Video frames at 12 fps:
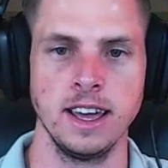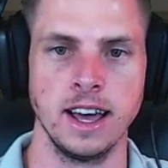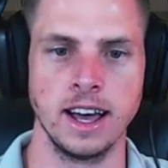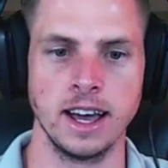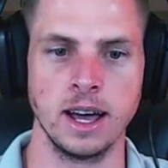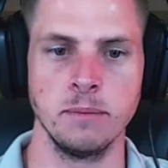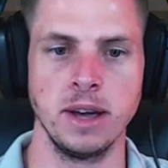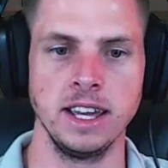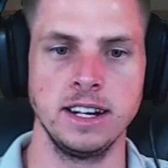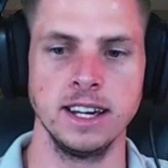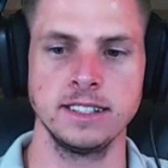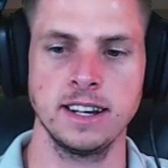It
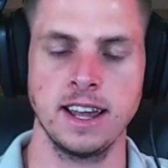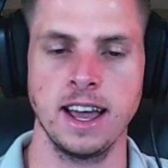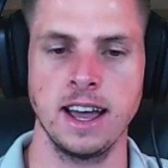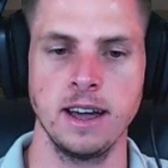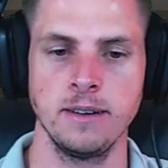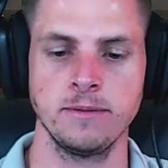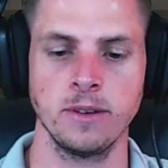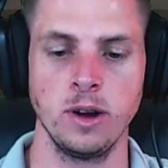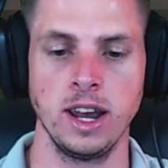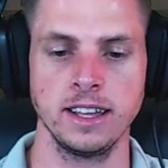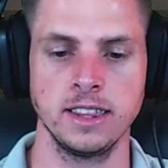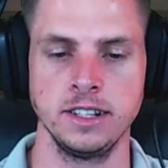doesn't have,
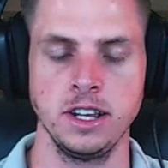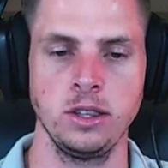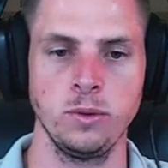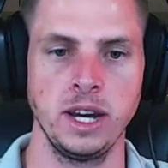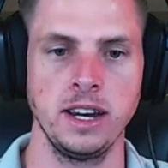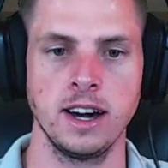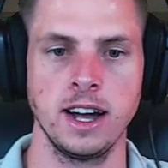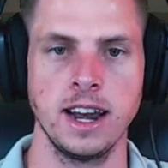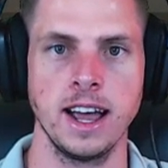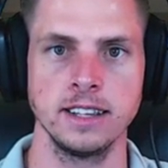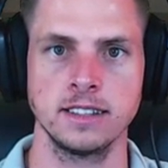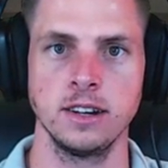like the G29
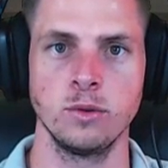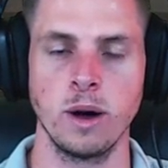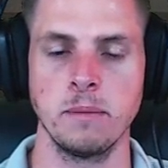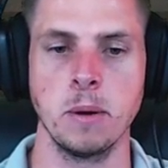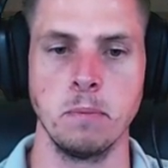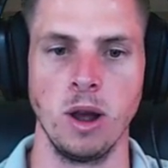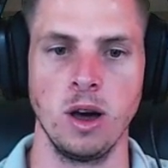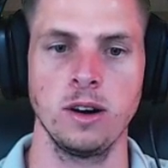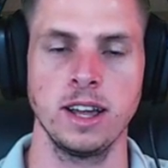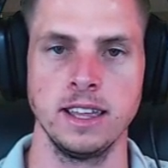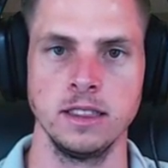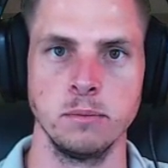has that rubber block
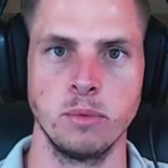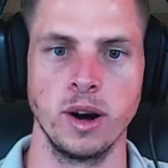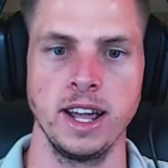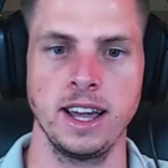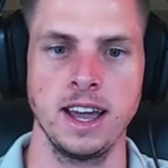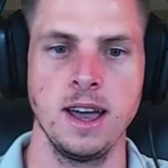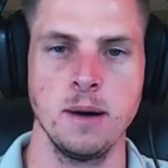in the brake,